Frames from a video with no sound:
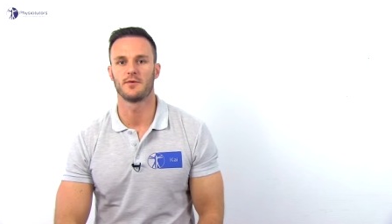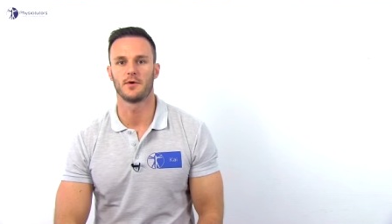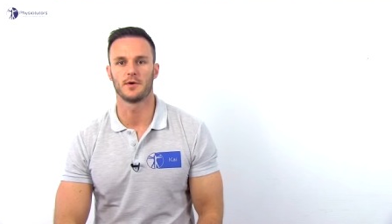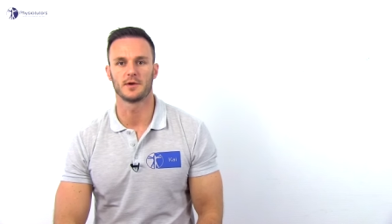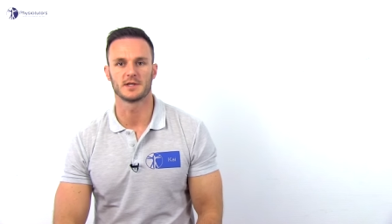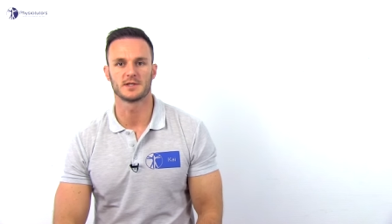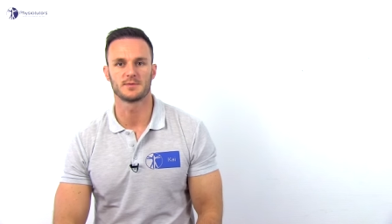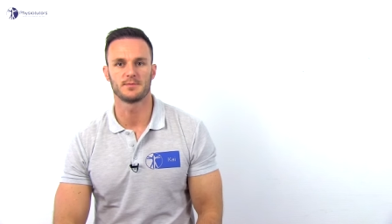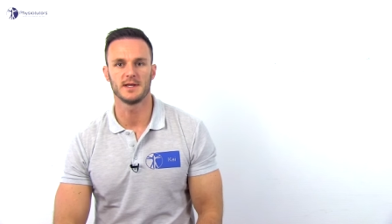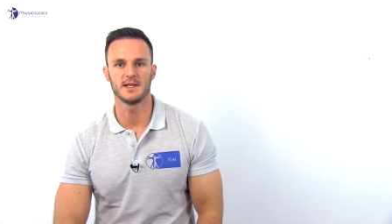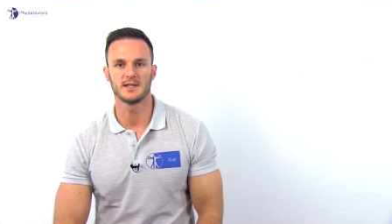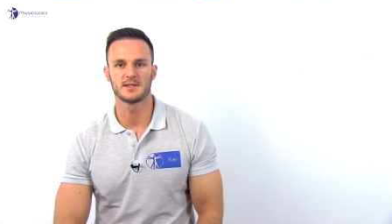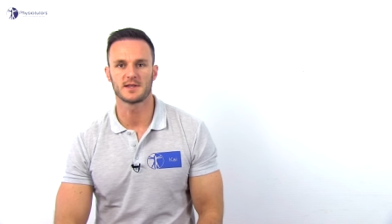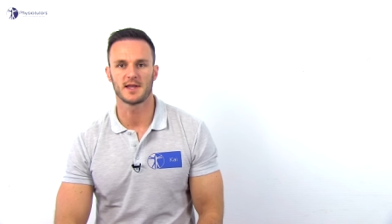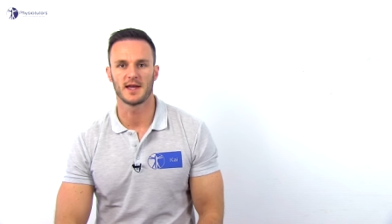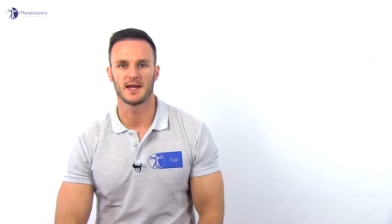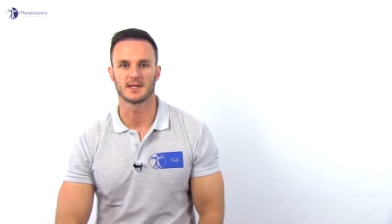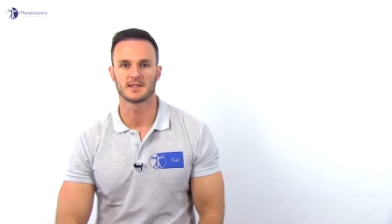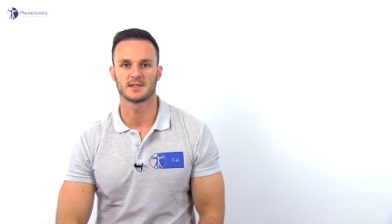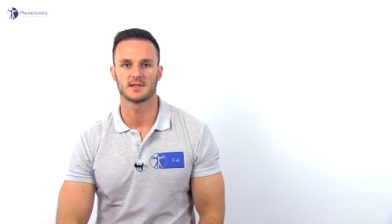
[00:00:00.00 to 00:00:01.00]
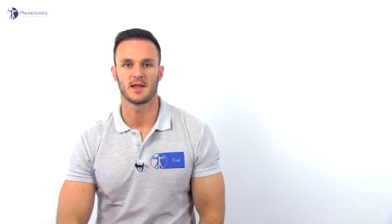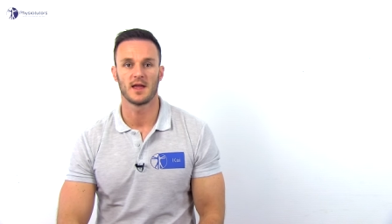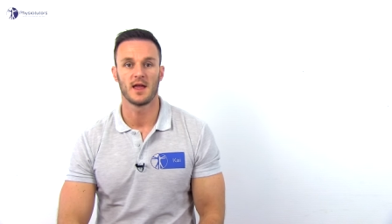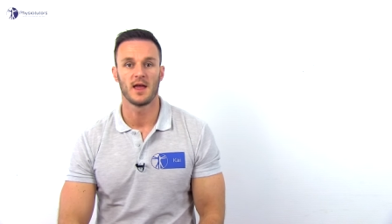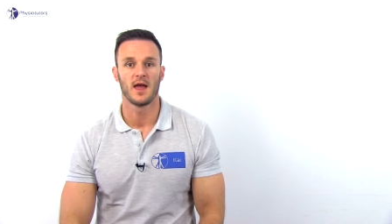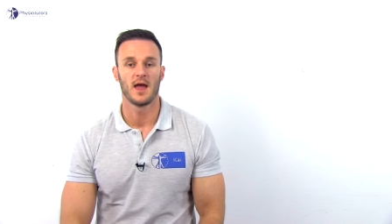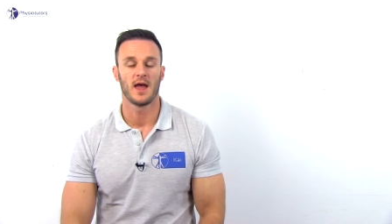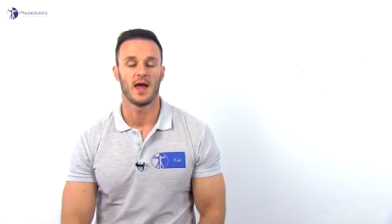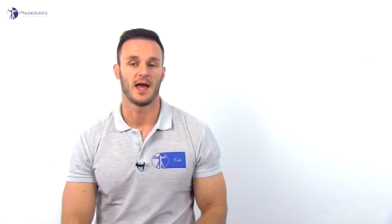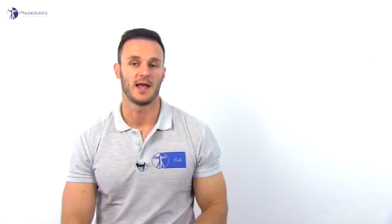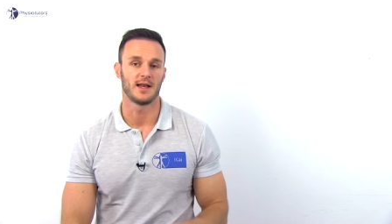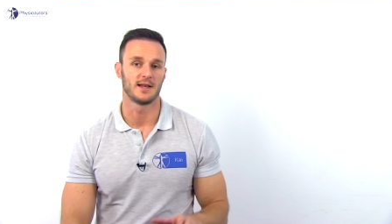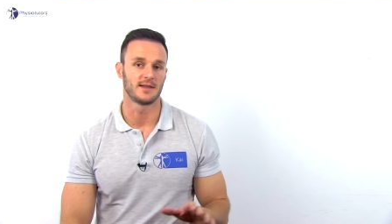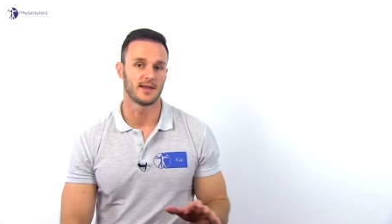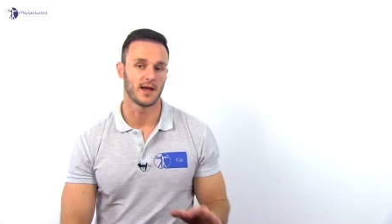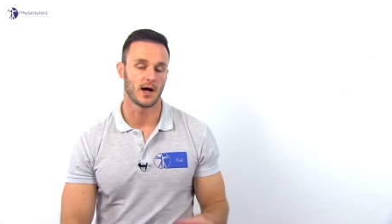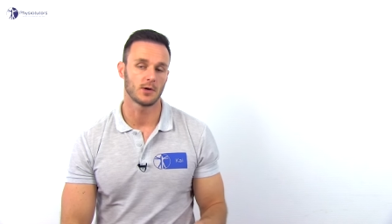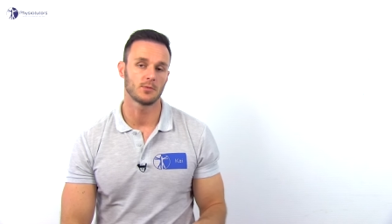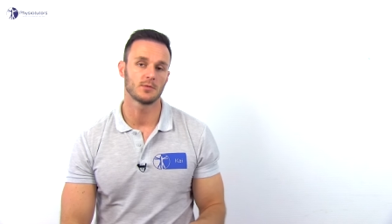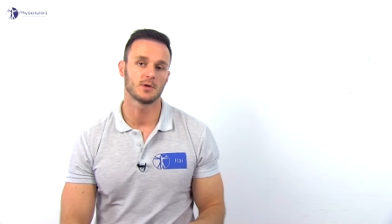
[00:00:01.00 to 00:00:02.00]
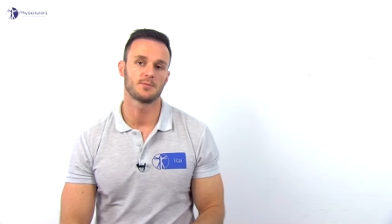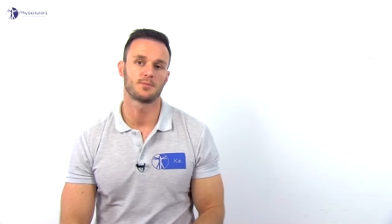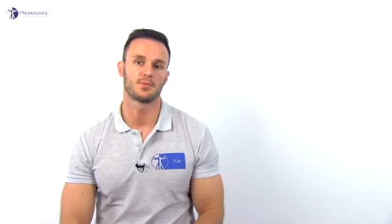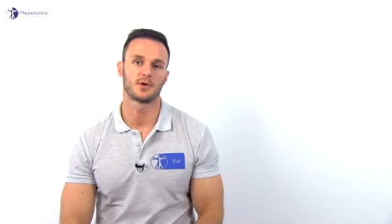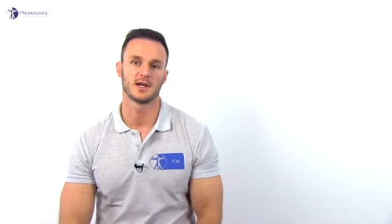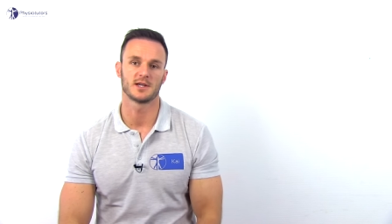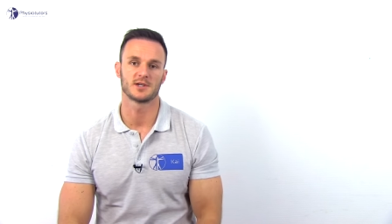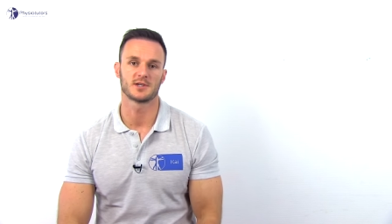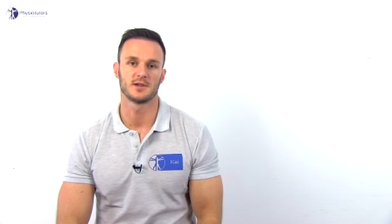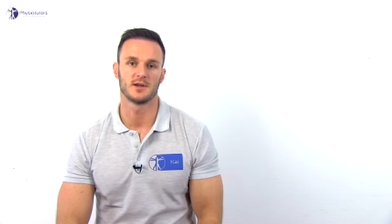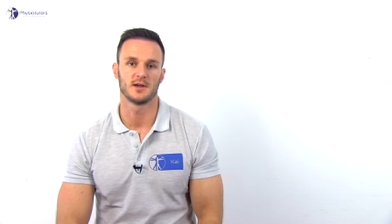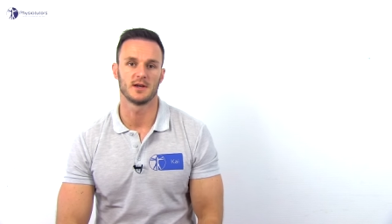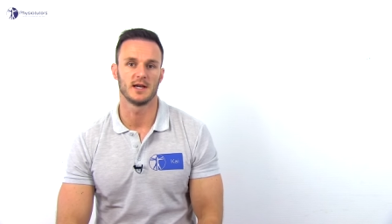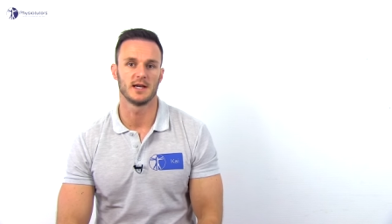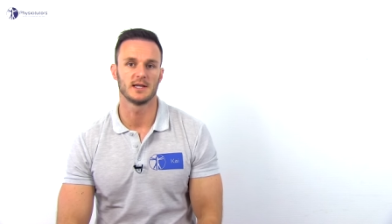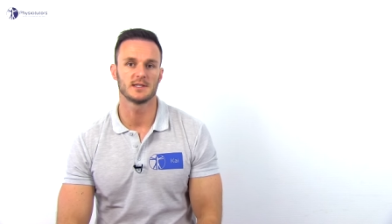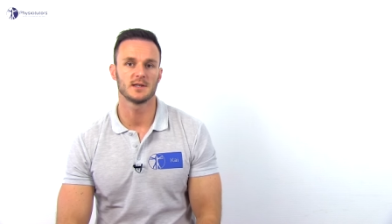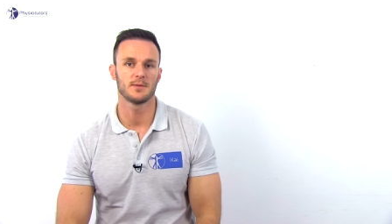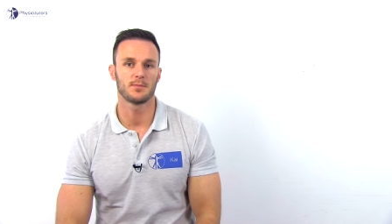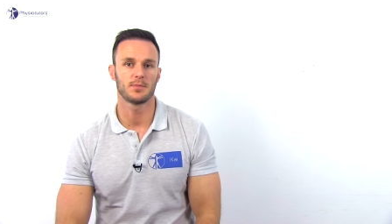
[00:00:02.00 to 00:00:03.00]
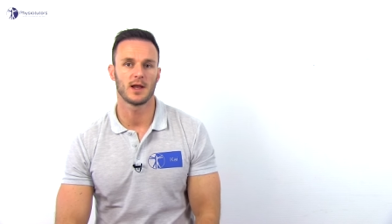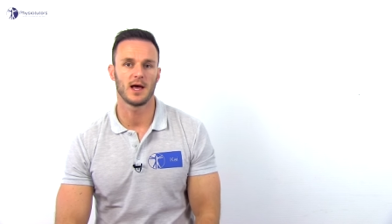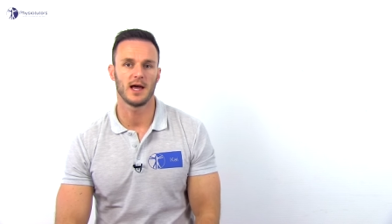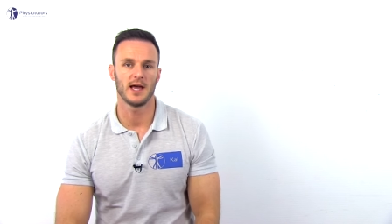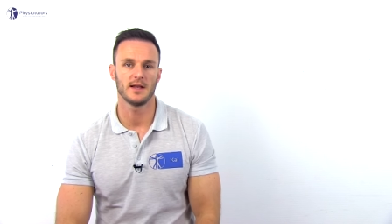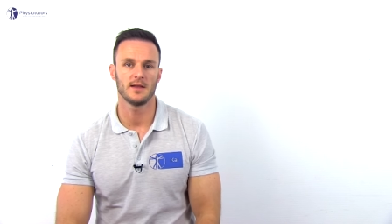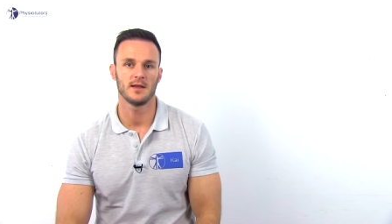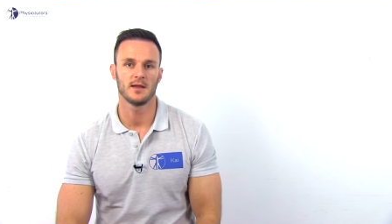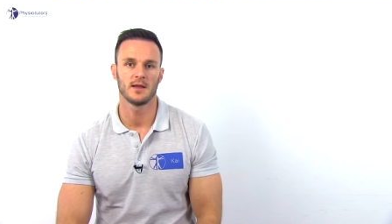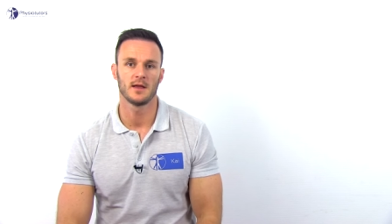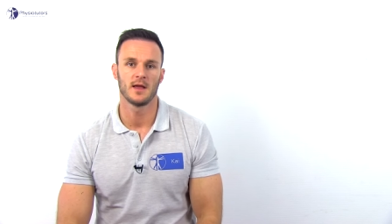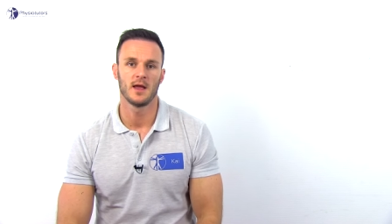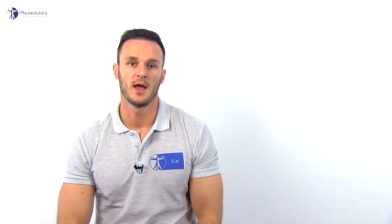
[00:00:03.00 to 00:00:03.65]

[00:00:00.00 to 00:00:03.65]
for the speeds test and downward pressure is applied,